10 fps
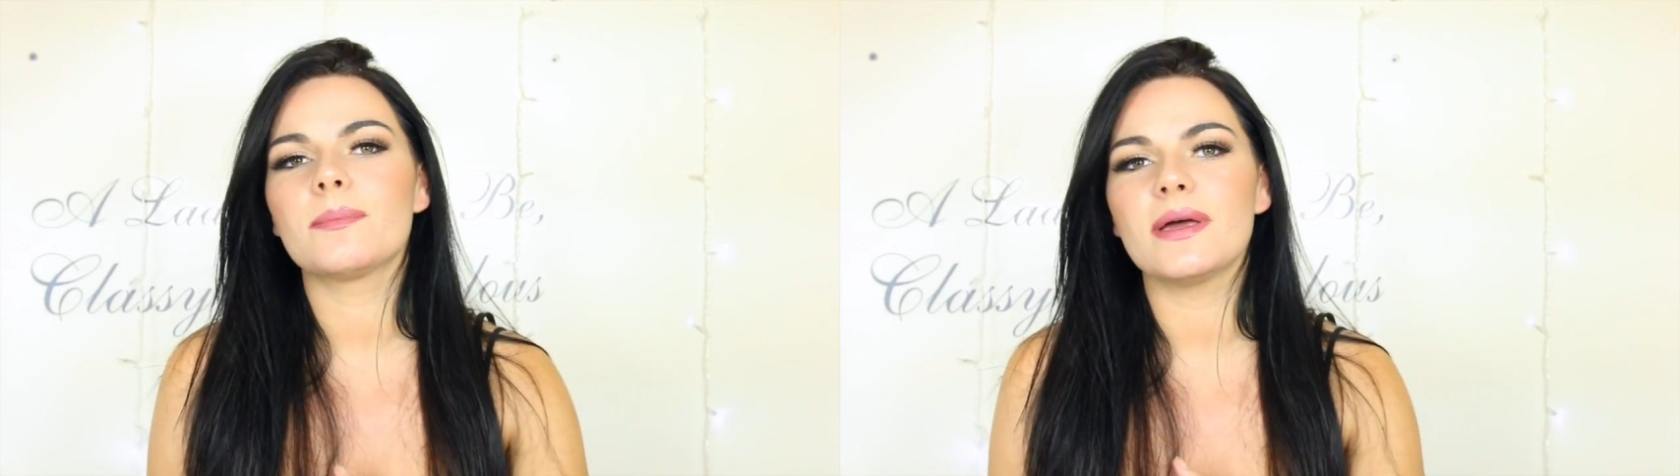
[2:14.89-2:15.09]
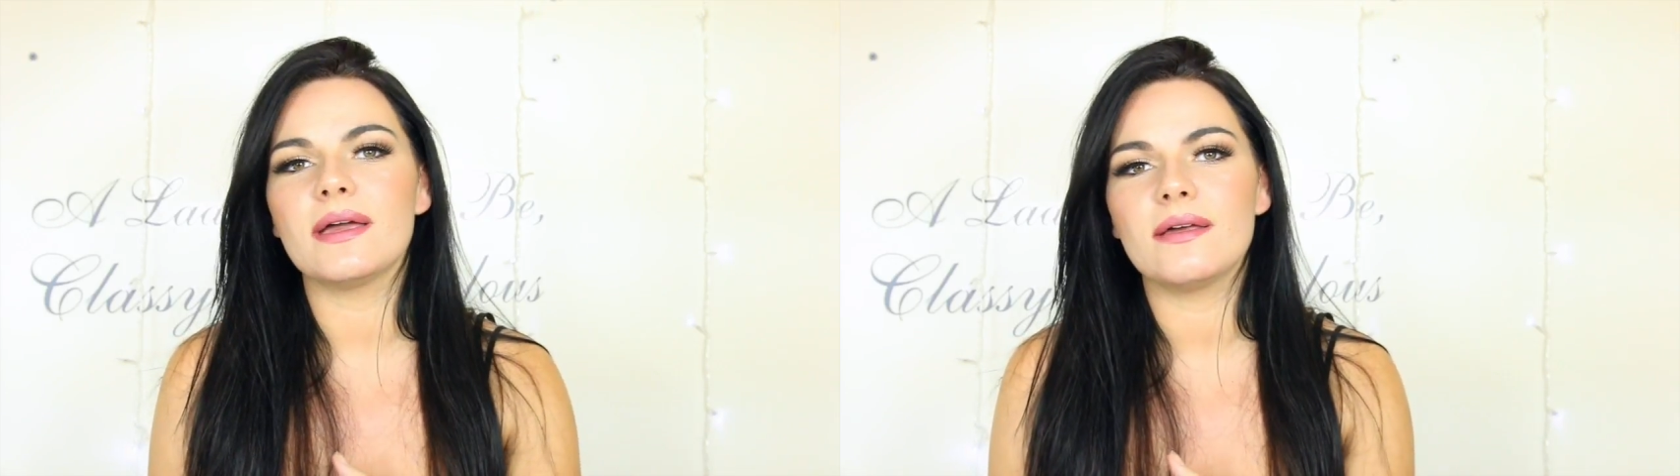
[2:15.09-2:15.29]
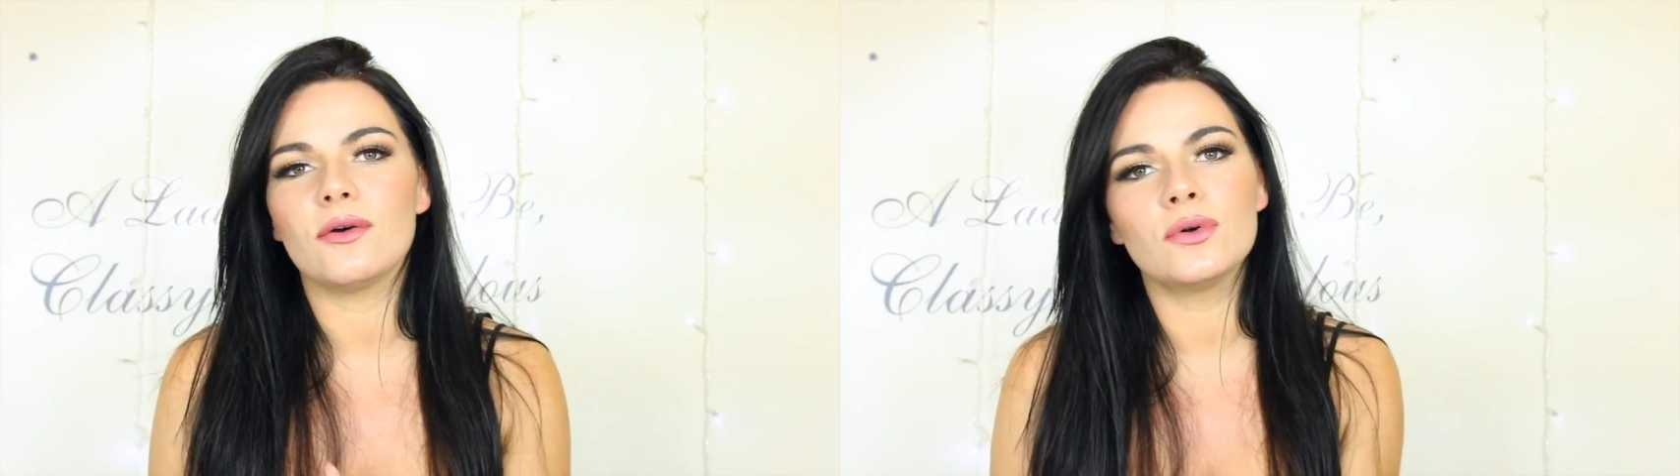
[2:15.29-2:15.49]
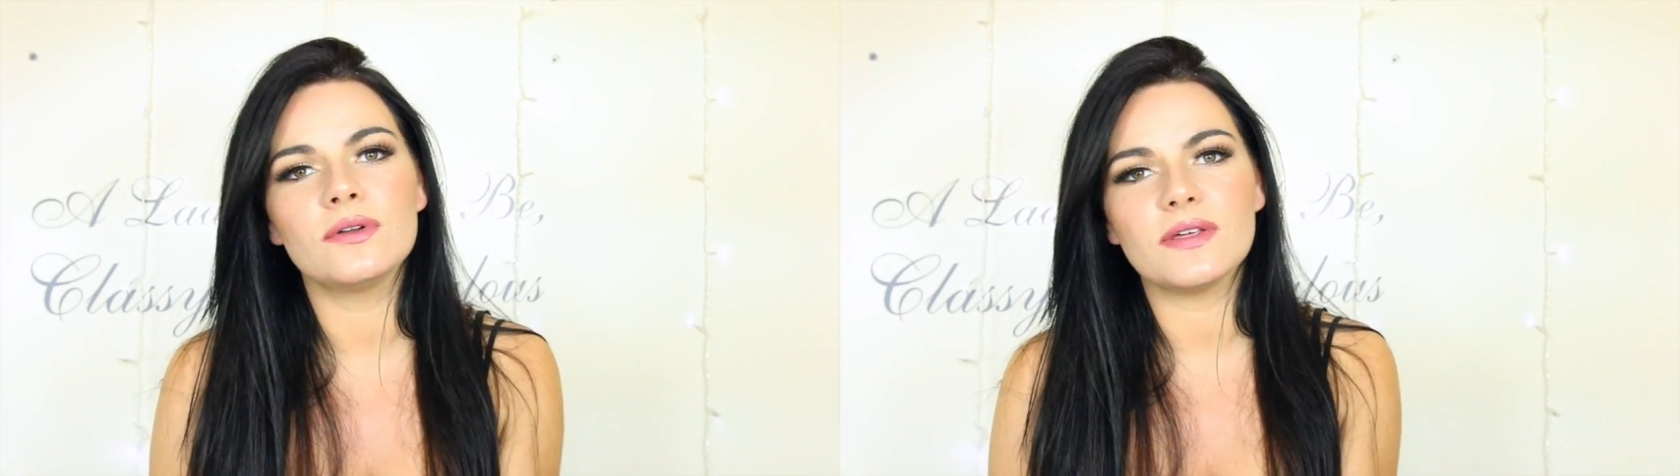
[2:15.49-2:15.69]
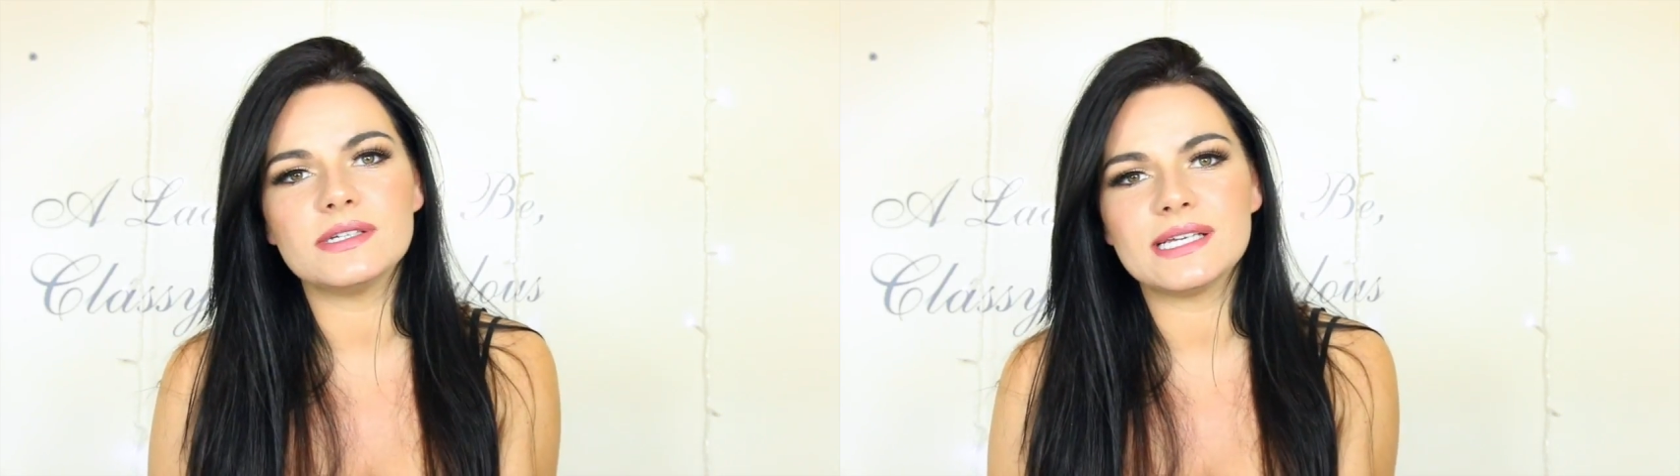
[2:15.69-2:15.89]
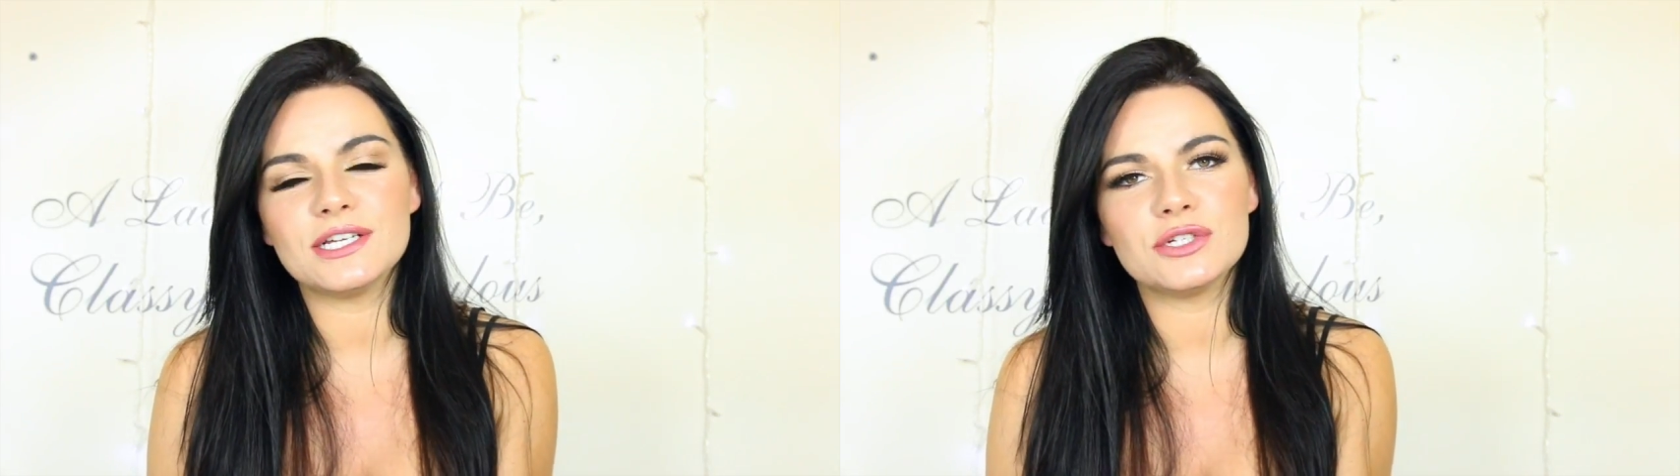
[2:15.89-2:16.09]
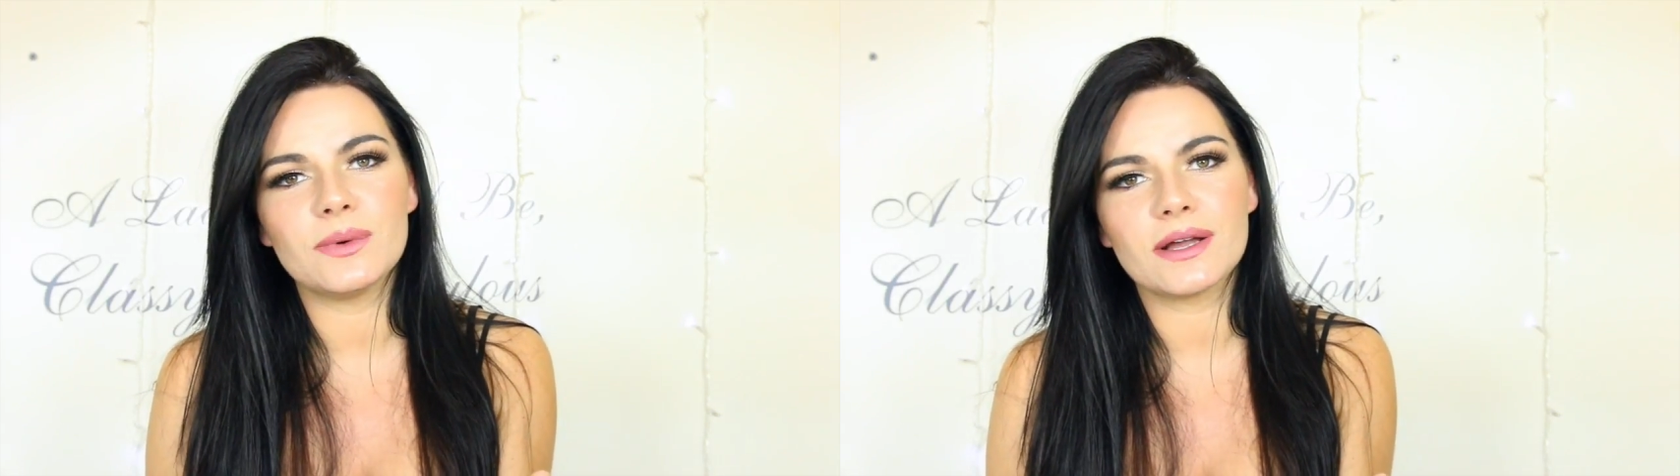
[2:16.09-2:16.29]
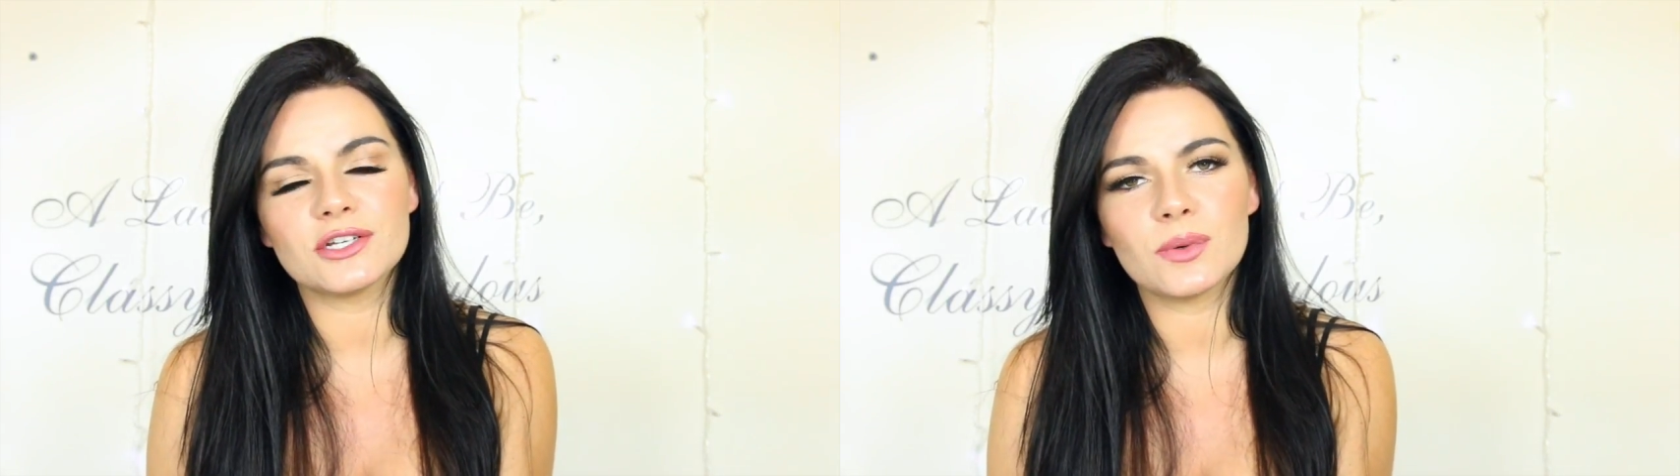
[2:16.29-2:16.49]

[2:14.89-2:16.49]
but all of those days you work